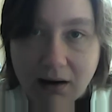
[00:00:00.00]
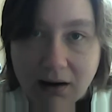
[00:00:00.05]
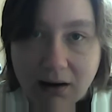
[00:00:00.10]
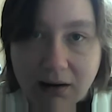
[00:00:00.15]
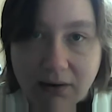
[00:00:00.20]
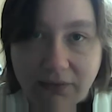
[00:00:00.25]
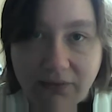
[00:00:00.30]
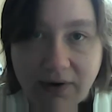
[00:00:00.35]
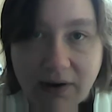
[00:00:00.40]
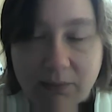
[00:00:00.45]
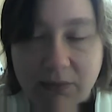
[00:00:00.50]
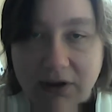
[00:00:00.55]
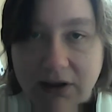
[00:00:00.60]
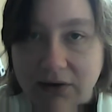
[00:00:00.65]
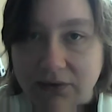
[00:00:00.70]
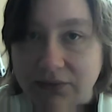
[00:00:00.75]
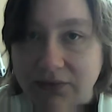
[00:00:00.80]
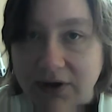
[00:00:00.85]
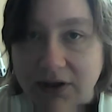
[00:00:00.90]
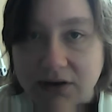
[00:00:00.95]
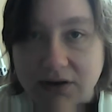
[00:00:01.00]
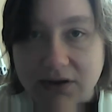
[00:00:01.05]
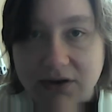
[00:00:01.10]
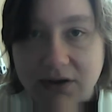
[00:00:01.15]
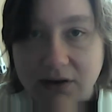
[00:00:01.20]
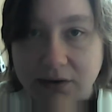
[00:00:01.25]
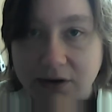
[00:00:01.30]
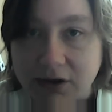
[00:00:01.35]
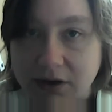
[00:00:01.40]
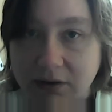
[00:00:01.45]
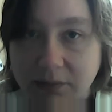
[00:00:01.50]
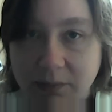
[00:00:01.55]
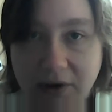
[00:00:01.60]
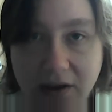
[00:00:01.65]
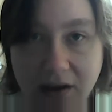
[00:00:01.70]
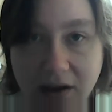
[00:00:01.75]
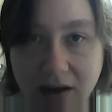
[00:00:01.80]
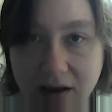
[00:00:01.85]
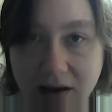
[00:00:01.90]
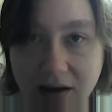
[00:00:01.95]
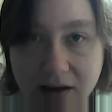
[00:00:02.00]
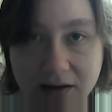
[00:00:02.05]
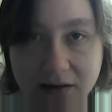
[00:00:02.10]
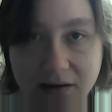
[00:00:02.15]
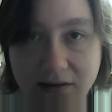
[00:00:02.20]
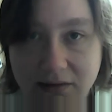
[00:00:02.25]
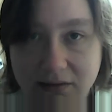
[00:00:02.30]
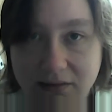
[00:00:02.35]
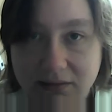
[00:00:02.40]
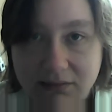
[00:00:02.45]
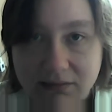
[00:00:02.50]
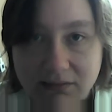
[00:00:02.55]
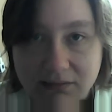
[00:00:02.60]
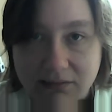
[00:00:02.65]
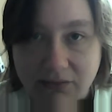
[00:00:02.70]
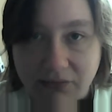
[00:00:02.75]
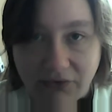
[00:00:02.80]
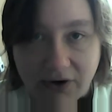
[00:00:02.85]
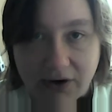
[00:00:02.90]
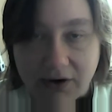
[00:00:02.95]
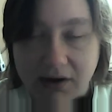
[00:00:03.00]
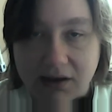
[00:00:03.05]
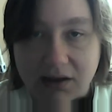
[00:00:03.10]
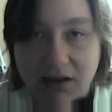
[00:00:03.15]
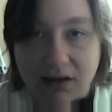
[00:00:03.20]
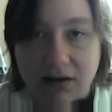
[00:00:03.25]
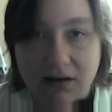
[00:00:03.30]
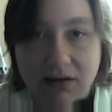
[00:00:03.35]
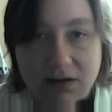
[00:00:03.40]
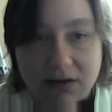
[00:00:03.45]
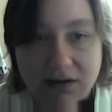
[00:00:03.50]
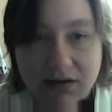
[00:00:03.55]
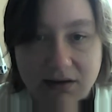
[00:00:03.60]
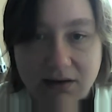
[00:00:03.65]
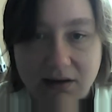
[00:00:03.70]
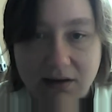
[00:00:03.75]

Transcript: our family, friends, social media, and fairy tales.